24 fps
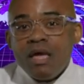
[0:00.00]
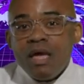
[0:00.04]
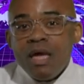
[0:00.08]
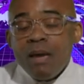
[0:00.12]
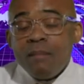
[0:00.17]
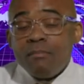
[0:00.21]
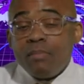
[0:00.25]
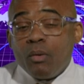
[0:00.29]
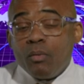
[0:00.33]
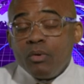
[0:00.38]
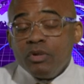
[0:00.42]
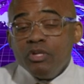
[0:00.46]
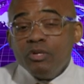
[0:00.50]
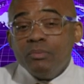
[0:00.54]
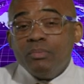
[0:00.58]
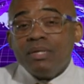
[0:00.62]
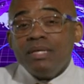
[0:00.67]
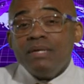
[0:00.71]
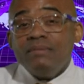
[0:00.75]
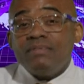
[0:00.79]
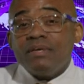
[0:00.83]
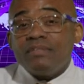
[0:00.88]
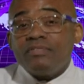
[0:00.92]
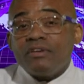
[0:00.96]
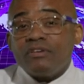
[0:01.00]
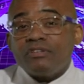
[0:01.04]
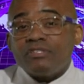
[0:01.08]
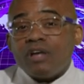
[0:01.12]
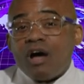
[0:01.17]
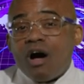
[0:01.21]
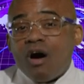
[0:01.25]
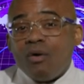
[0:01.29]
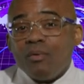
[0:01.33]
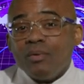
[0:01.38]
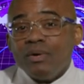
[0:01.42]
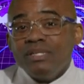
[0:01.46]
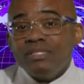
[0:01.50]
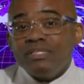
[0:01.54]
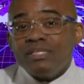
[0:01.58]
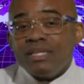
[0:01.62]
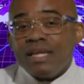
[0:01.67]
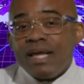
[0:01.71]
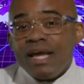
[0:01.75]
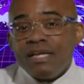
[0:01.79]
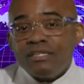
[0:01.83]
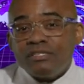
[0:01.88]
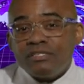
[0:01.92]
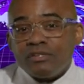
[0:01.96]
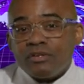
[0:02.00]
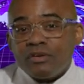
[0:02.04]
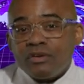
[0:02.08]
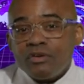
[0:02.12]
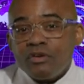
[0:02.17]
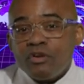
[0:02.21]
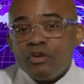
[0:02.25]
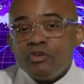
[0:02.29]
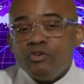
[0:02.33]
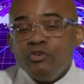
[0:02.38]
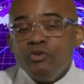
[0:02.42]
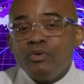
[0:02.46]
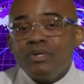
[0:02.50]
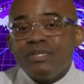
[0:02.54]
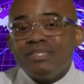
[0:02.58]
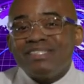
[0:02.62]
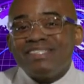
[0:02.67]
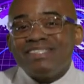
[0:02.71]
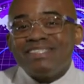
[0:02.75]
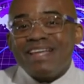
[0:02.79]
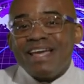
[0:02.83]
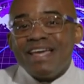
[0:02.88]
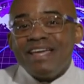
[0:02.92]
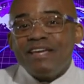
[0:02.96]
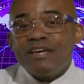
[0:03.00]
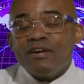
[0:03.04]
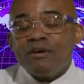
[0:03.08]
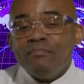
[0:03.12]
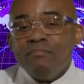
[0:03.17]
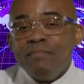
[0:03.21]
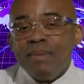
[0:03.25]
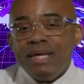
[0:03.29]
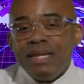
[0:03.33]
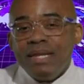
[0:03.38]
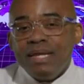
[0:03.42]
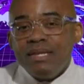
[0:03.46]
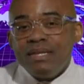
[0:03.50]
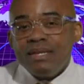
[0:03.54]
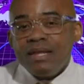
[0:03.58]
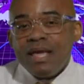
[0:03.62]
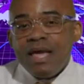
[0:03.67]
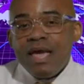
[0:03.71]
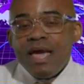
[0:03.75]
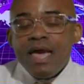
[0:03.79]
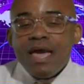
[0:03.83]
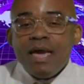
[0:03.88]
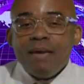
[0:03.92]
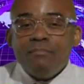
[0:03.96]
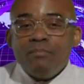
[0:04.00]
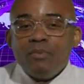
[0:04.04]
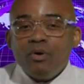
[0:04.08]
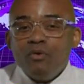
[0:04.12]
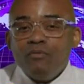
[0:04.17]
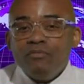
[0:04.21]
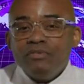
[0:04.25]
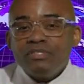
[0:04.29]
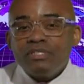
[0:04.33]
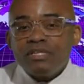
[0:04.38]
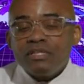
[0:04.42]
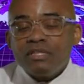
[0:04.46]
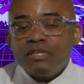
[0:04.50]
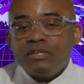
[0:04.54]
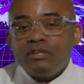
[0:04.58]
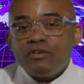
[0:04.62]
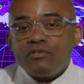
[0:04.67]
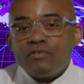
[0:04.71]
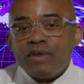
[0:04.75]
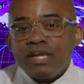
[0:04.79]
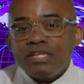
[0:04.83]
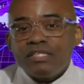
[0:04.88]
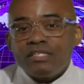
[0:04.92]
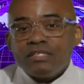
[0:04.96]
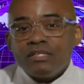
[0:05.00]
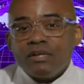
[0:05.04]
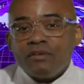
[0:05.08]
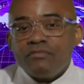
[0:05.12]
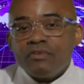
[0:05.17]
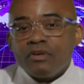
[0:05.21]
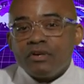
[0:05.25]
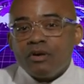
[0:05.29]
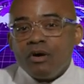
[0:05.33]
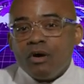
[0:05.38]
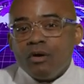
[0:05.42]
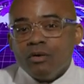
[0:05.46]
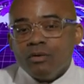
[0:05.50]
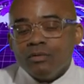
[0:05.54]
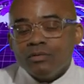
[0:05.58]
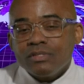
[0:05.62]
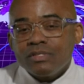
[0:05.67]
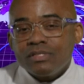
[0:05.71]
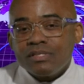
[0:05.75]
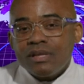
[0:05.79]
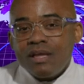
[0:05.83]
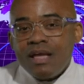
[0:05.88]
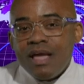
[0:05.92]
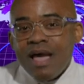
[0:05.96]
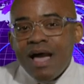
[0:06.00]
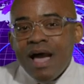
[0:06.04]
But when you believe that there's always an answer, you can stay committed and move into the direction of your goals.